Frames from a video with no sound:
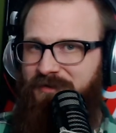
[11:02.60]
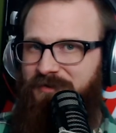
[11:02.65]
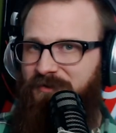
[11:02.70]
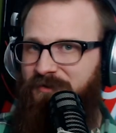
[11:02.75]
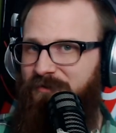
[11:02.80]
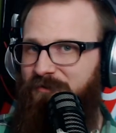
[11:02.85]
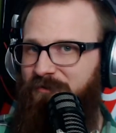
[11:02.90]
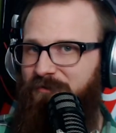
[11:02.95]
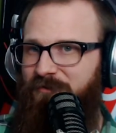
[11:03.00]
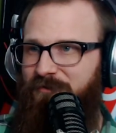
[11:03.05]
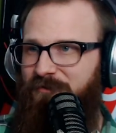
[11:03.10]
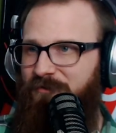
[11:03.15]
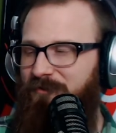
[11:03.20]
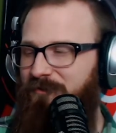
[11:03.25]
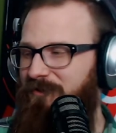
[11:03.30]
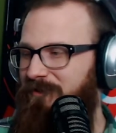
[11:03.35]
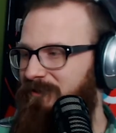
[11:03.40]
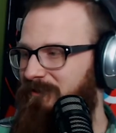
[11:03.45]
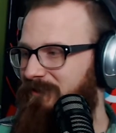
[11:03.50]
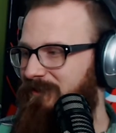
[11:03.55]

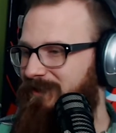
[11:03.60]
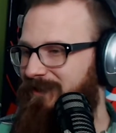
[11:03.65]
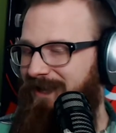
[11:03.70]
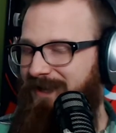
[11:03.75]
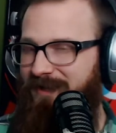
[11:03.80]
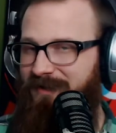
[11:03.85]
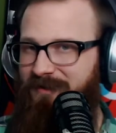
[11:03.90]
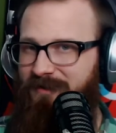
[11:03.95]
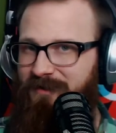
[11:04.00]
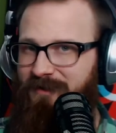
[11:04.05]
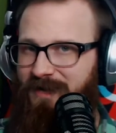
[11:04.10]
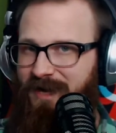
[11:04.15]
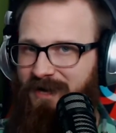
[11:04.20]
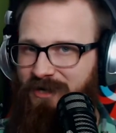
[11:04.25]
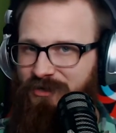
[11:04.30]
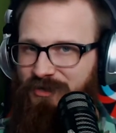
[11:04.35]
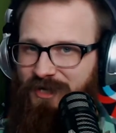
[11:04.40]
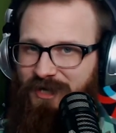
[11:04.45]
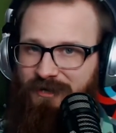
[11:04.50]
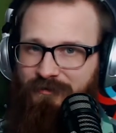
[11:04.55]
to take the
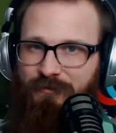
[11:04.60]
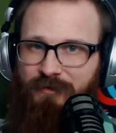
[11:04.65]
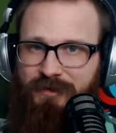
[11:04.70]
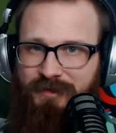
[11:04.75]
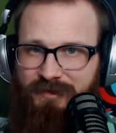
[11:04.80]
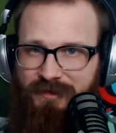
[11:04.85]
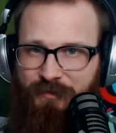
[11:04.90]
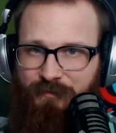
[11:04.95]
hashtag release